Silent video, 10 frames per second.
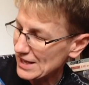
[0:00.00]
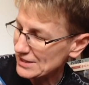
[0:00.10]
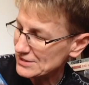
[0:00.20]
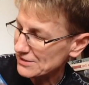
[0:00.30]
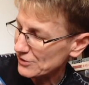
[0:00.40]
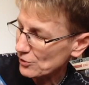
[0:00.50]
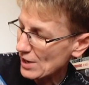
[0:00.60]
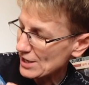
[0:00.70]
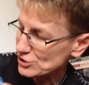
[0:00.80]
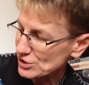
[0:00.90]
and the
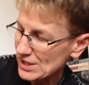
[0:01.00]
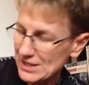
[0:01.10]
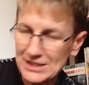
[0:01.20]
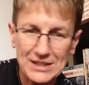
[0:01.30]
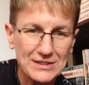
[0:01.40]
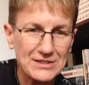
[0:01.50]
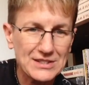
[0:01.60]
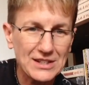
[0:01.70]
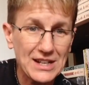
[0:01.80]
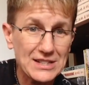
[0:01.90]
crash, and the
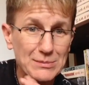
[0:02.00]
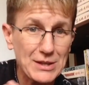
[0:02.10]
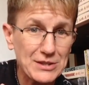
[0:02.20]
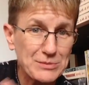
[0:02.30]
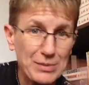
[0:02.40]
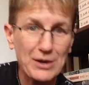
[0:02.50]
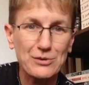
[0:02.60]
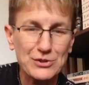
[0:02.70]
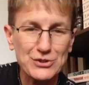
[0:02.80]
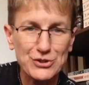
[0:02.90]
son has to make this
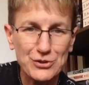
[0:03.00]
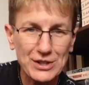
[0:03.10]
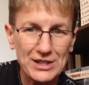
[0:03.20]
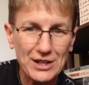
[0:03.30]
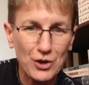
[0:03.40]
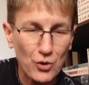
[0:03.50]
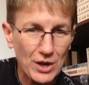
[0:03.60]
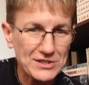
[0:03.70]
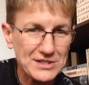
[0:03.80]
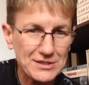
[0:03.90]
perilous journey
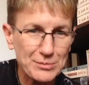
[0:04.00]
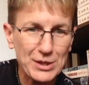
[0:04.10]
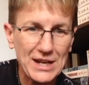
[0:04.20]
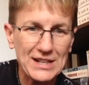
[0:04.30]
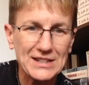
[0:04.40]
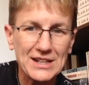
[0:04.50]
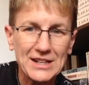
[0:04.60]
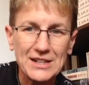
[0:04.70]
across the planet